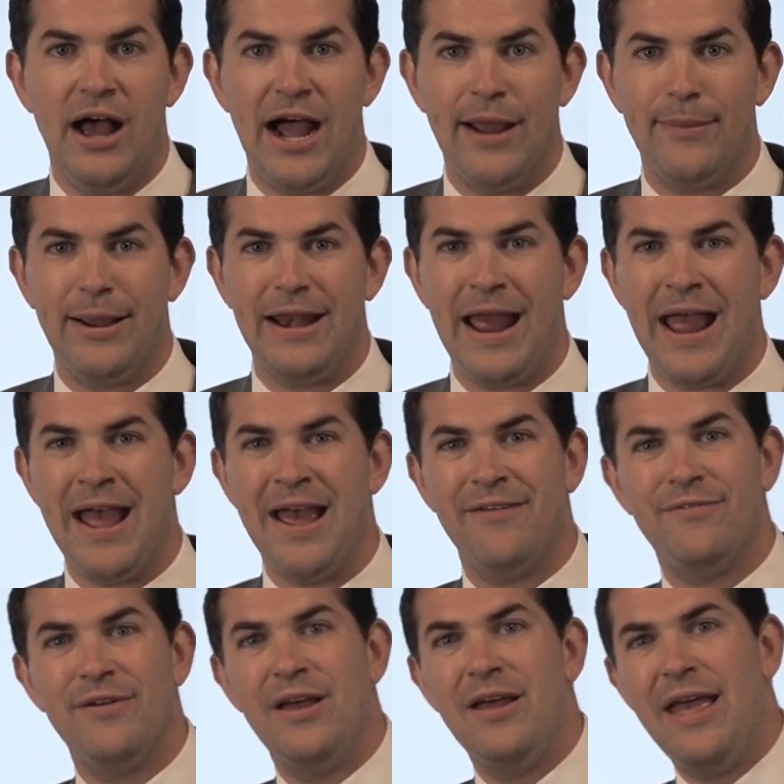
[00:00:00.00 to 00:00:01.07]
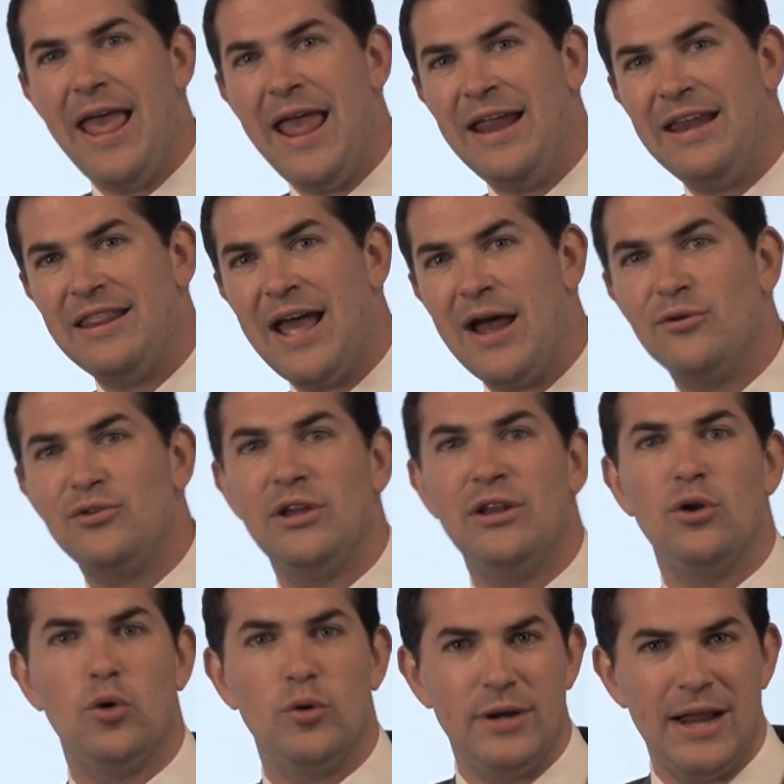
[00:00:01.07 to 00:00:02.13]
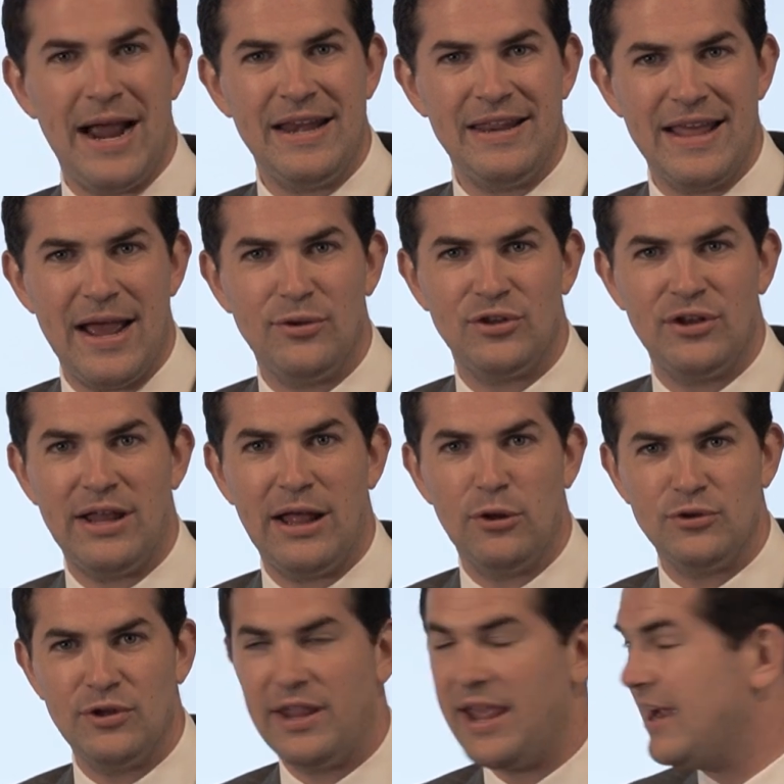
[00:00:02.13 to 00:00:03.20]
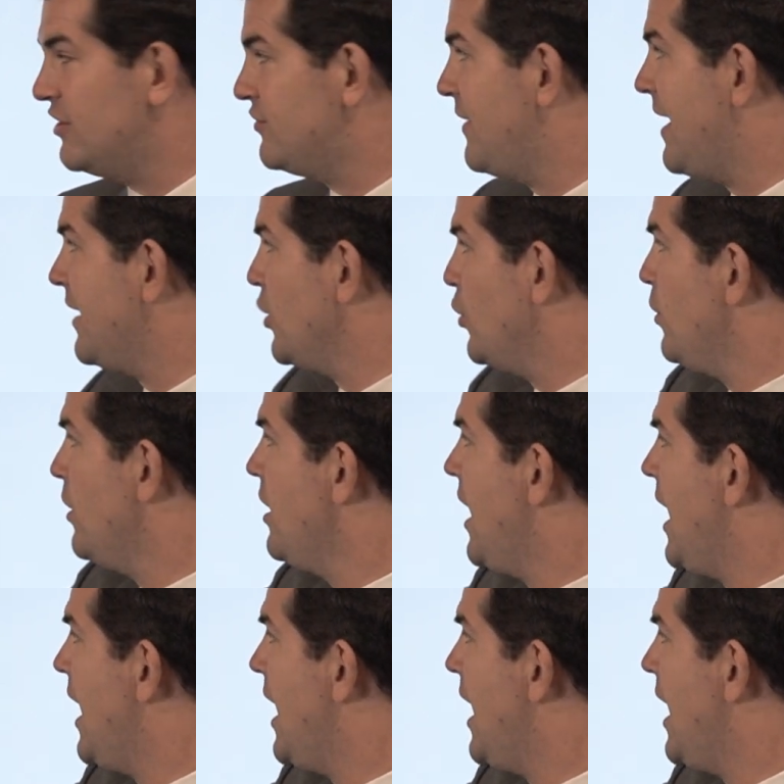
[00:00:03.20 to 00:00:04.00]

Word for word: I might have eight thousand dollars or nine thousand dollars in cash value.